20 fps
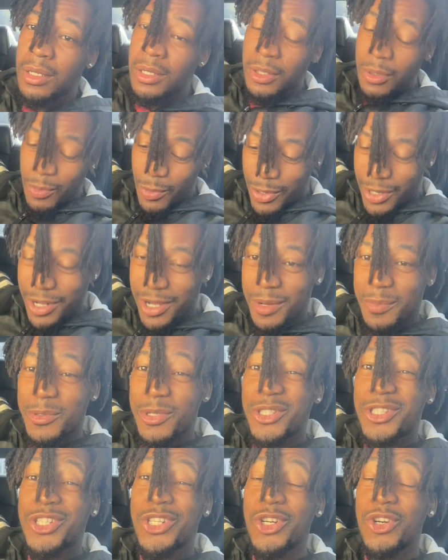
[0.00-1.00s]
What up,
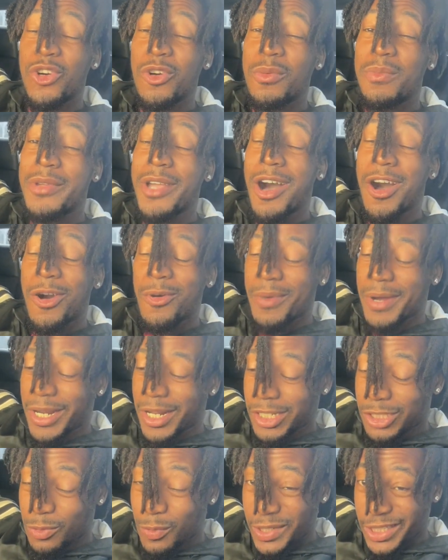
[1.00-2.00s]
YouTube, y'all? What
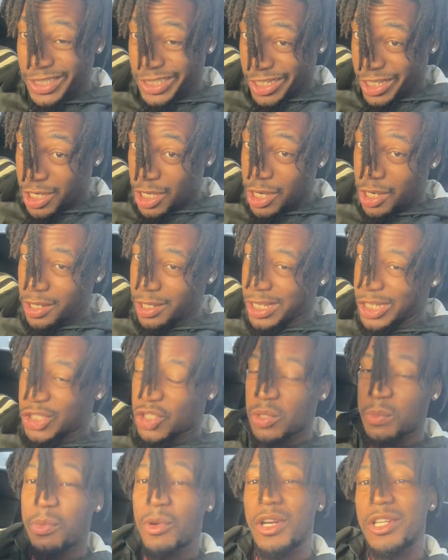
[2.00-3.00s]
else? What's good? It's
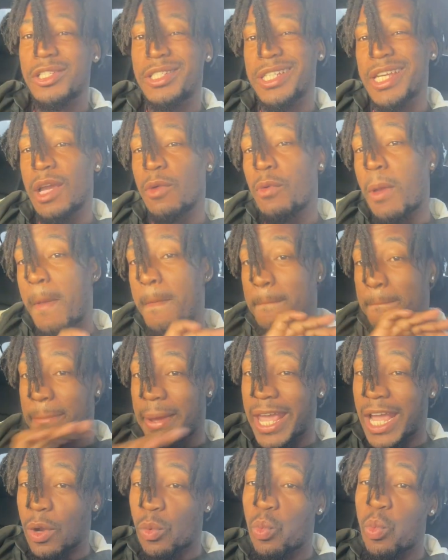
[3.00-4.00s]
your boy Jay. We're
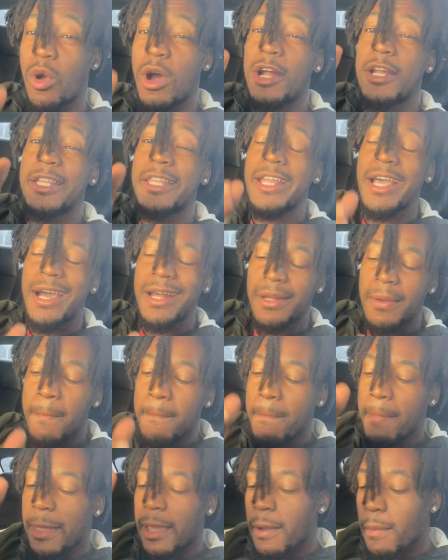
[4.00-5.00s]
back with another
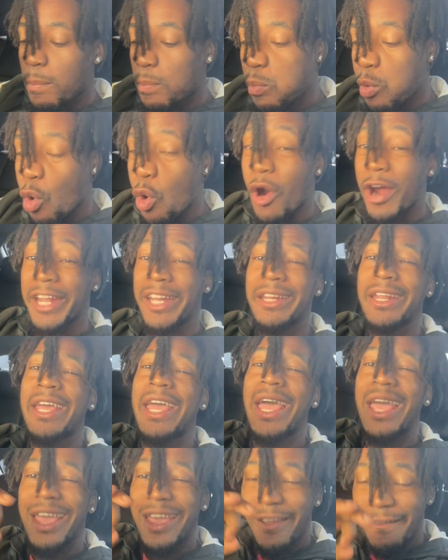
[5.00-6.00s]
important
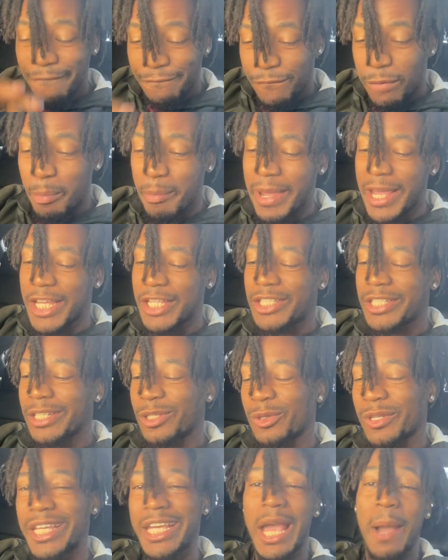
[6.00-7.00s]
information,
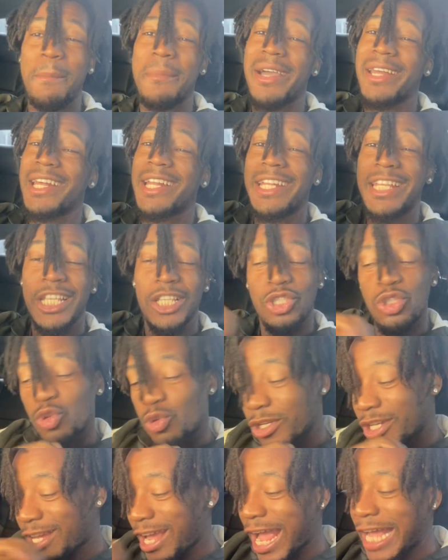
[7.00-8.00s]
okay? I'm gonna need you
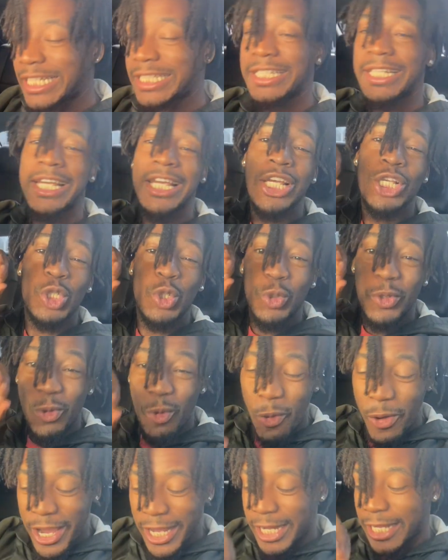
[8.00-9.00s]
guys to go
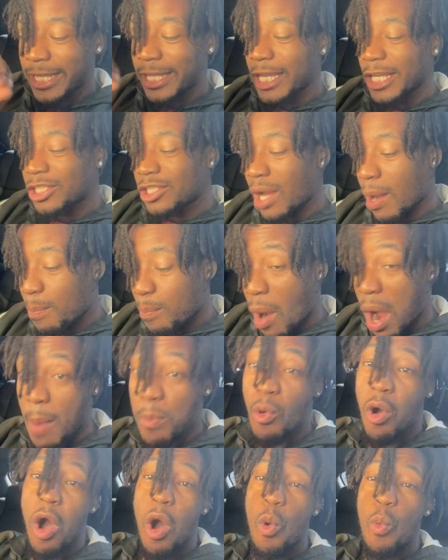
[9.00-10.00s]
ahead and get your
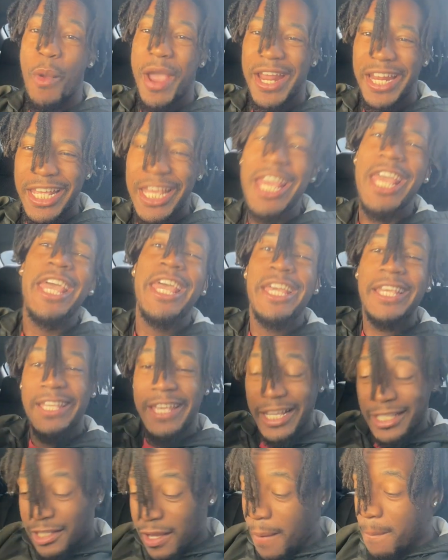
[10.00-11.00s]
popcorn ready.
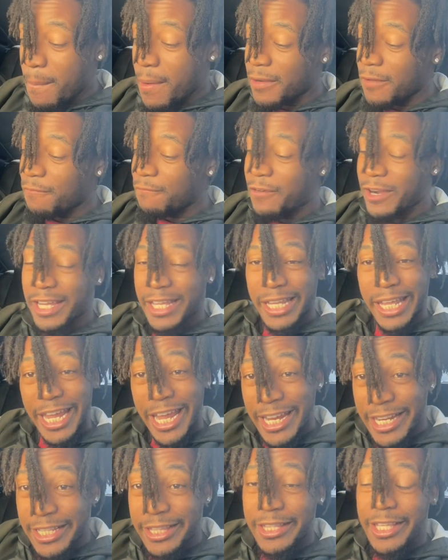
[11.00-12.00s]
Get your motherfucking
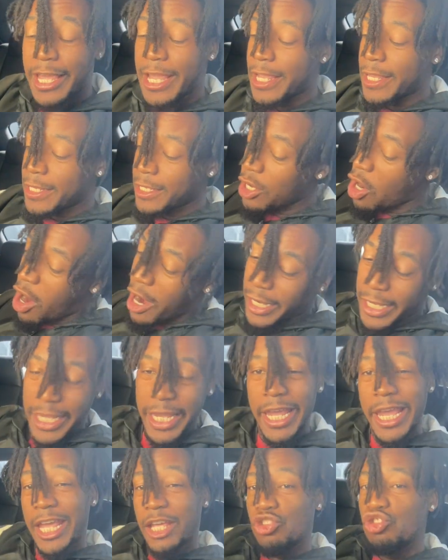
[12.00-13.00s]
anything y'all can
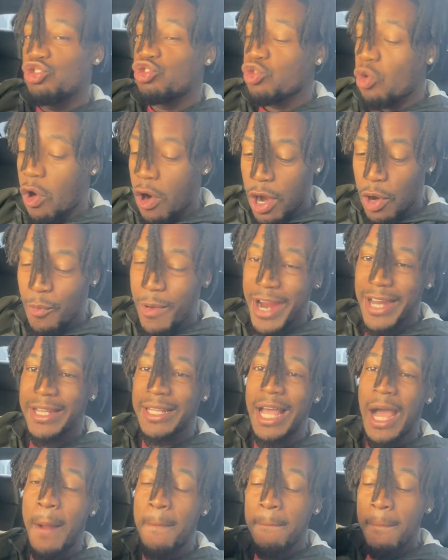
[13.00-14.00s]
enjoy right
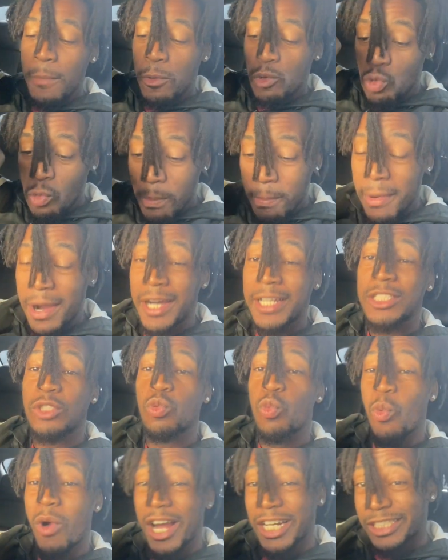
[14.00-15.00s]
now. You must
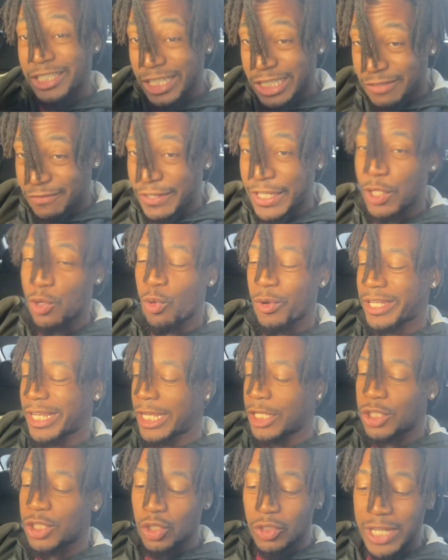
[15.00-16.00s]
watch this video, okay?
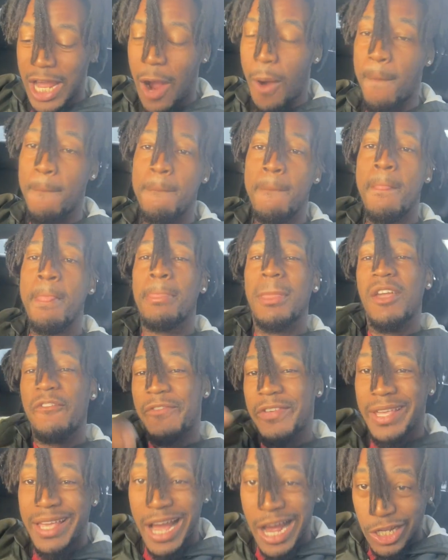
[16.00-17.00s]
So now, if you
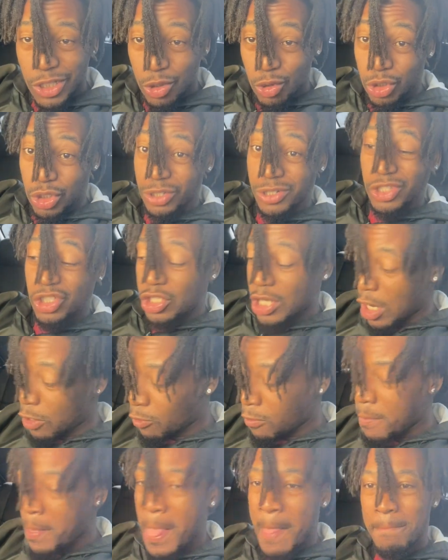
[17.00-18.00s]
guys new to the channel,
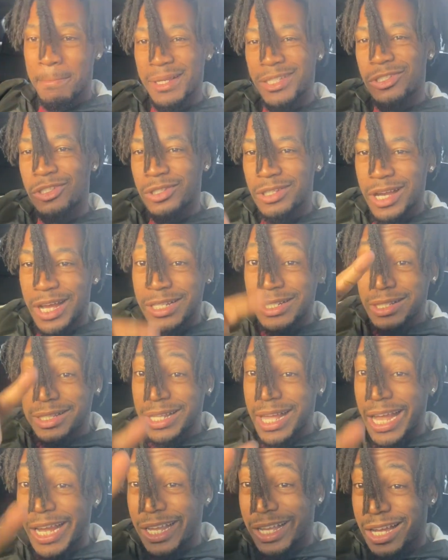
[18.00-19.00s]
make sure you guys
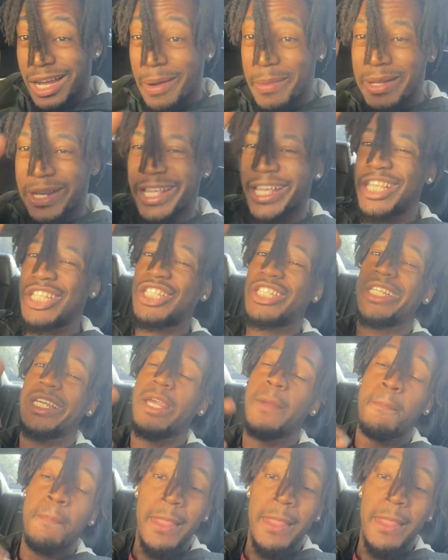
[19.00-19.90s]
like, comment, and share.